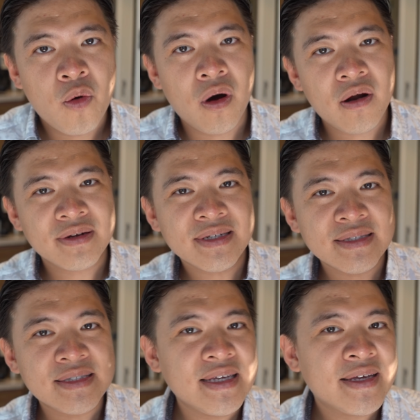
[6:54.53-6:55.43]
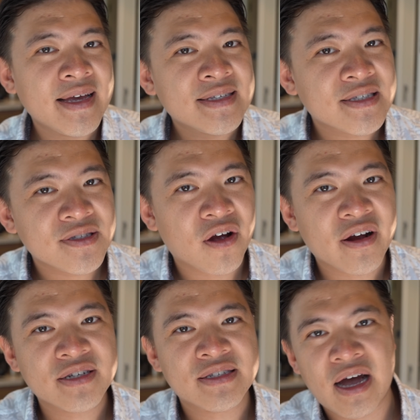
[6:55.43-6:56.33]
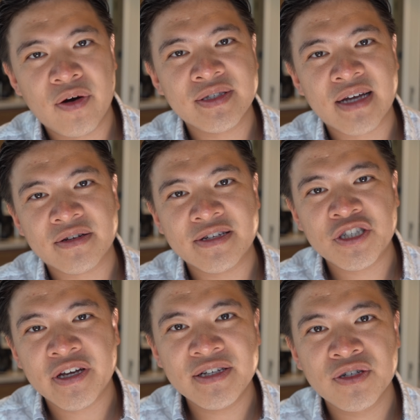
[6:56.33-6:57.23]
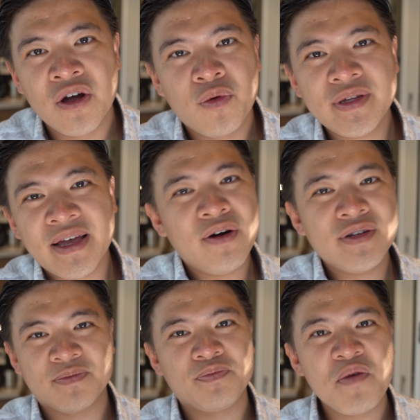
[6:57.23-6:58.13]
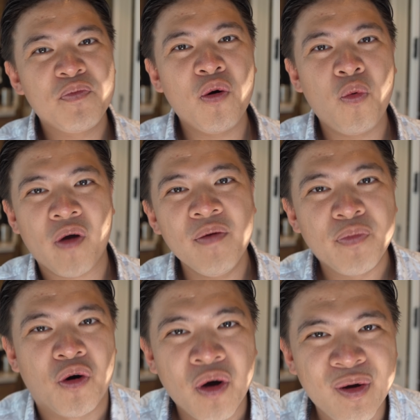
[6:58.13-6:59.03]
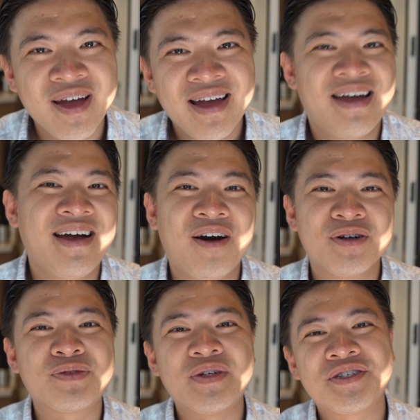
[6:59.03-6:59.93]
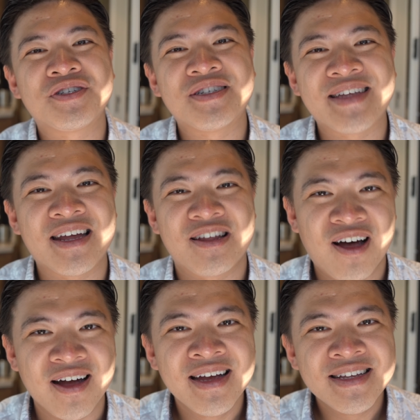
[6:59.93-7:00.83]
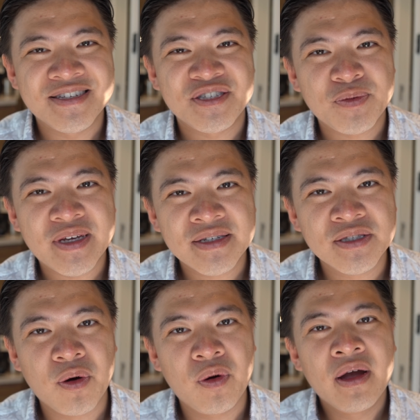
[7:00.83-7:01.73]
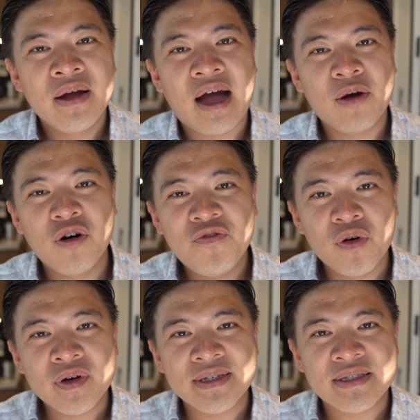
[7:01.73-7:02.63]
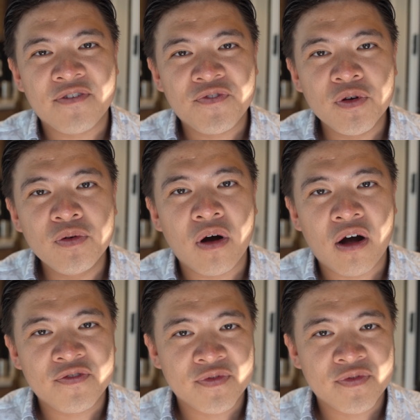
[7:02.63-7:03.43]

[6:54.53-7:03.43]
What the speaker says: what are ZK snarks, how is that going to change, what the hell is Mimble Wimble? I was researching that a lot this week. So I will focus a few of